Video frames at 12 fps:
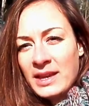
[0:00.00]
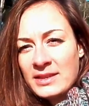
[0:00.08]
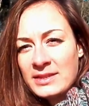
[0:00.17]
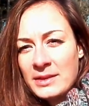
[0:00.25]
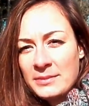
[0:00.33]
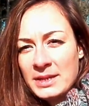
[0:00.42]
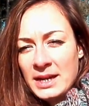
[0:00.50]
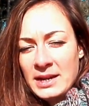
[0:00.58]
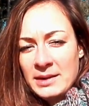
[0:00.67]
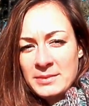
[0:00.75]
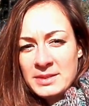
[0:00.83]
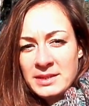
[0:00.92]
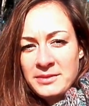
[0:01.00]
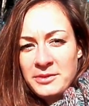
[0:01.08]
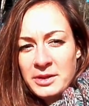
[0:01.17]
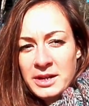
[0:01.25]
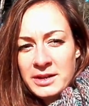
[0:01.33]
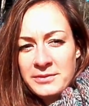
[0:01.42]
us sometimes. If
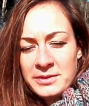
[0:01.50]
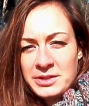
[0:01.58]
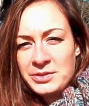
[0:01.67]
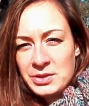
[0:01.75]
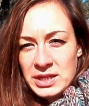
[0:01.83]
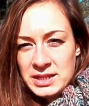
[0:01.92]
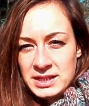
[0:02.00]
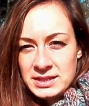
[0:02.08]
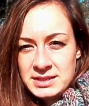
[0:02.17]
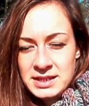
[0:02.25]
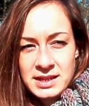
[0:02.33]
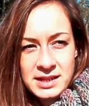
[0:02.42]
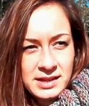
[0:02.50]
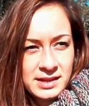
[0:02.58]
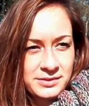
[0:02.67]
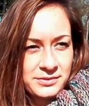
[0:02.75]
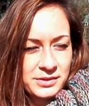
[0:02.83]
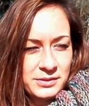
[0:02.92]
you are frustrated,
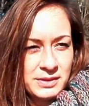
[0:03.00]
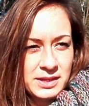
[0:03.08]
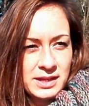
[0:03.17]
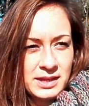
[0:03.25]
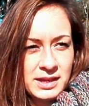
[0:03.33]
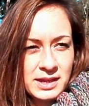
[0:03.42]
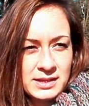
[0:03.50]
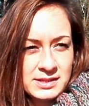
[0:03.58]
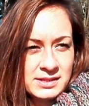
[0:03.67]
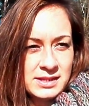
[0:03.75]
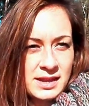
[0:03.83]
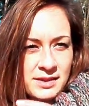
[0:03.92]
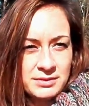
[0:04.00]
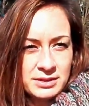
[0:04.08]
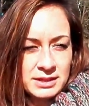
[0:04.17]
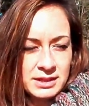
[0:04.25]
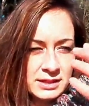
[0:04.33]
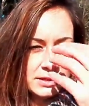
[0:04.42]
if we see
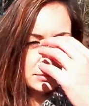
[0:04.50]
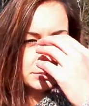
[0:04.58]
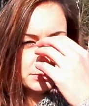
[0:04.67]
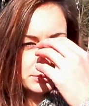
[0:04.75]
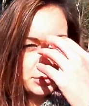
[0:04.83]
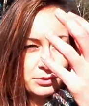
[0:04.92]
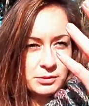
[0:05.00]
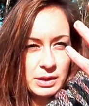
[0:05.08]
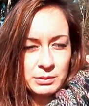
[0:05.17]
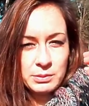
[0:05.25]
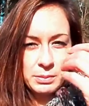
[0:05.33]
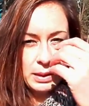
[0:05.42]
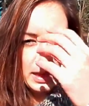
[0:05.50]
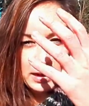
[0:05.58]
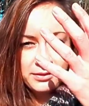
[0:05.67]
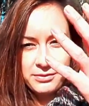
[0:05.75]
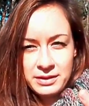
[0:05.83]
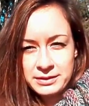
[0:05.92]
everything through our
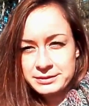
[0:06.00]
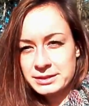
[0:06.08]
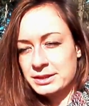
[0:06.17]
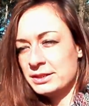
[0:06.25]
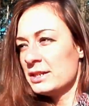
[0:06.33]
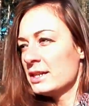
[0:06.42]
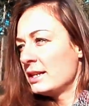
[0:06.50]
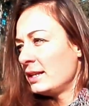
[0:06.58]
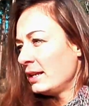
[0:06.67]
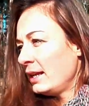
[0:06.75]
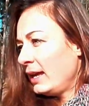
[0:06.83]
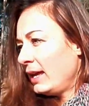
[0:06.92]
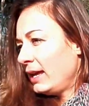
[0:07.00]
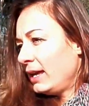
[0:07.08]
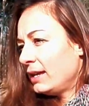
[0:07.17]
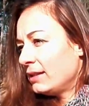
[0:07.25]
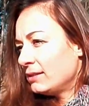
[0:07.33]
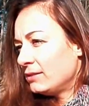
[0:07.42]
black filter,
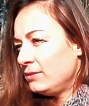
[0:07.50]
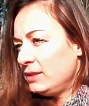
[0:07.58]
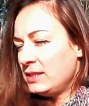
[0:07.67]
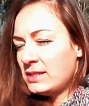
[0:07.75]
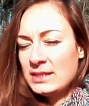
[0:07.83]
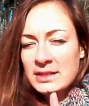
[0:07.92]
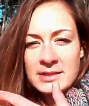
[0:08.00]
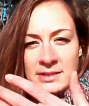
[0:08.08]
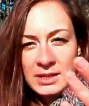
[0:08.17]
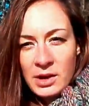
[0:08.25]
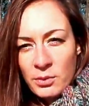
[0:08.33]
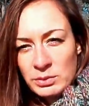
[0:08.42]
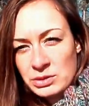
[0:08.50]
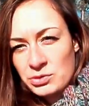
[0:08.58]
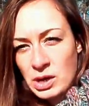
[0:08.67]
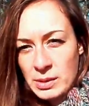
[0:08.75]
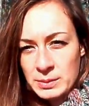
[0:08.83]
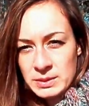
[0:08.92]
and we still see only
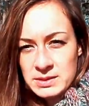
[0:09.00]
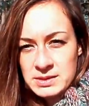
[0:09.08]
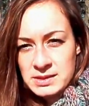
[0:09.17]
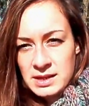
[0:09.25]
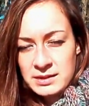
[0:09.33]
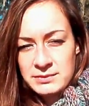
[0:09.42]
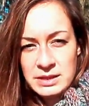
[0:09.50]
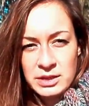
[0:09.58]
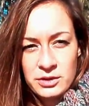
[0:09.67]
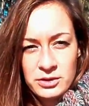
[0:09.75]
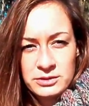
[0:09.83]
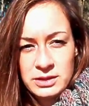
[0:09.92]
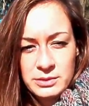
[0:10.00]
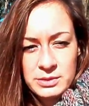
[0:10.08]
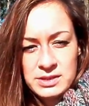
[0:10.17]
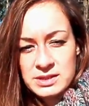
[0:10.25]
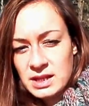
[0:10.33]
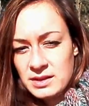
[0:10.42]
troubles, and we called
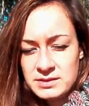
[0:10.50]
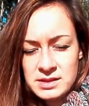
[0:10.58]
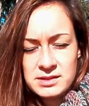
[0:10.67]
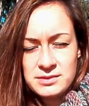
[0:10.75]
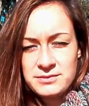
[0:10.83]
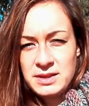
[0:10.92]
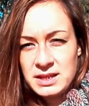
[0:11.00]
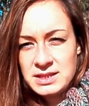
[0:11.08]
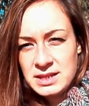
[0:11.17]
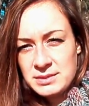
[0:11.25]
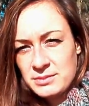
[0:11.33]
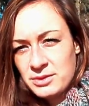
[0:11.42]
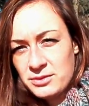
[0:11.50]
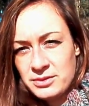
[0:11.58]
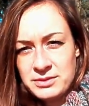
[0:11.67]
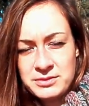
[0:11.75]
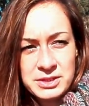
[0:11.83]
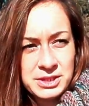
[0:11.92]
ourselves as a victim of
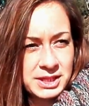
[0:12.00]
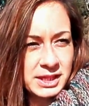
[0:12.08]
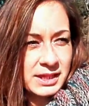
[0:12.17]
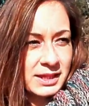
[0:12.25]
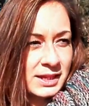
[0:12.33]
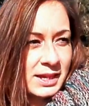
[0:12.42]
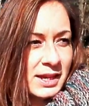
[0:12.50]
everything,